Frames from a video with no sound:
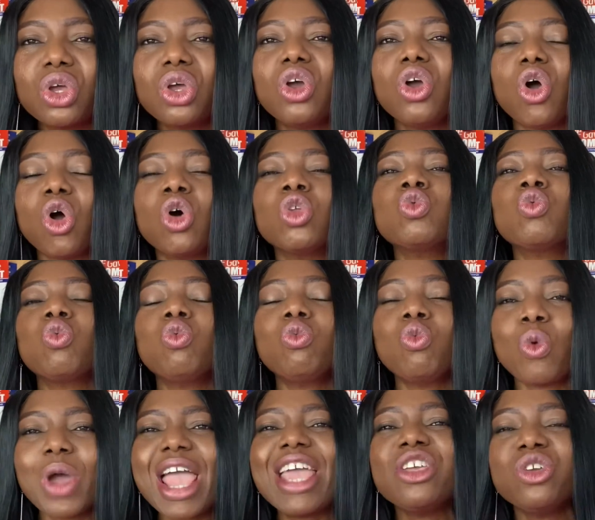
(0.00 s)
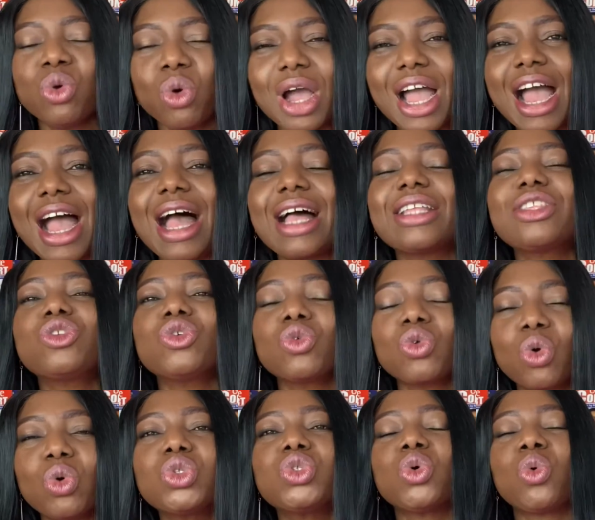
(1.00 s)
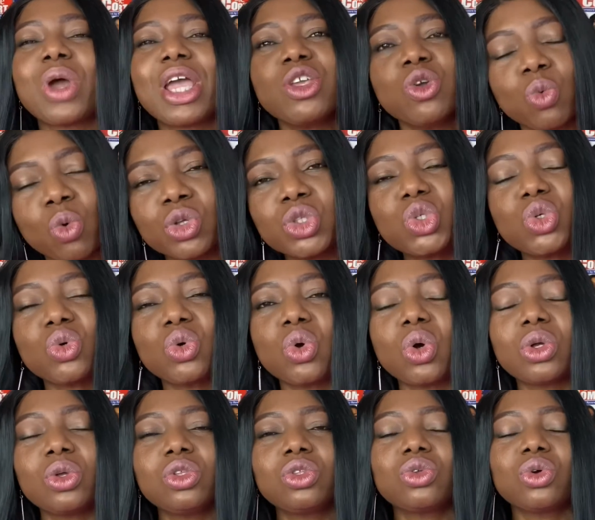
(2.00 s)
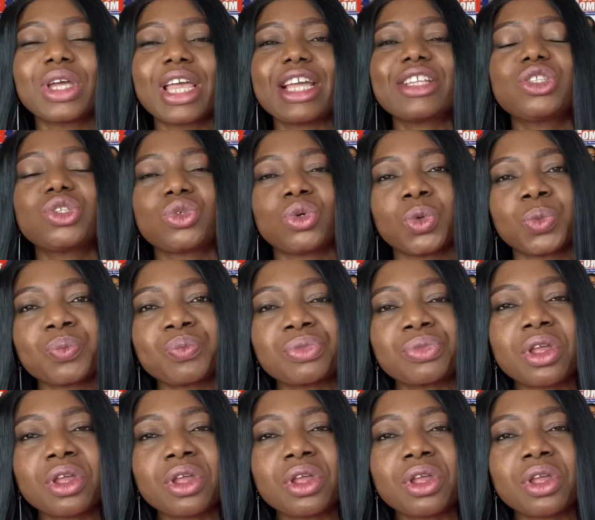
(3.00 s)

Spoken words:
on where you are to go to where you want to go to get to?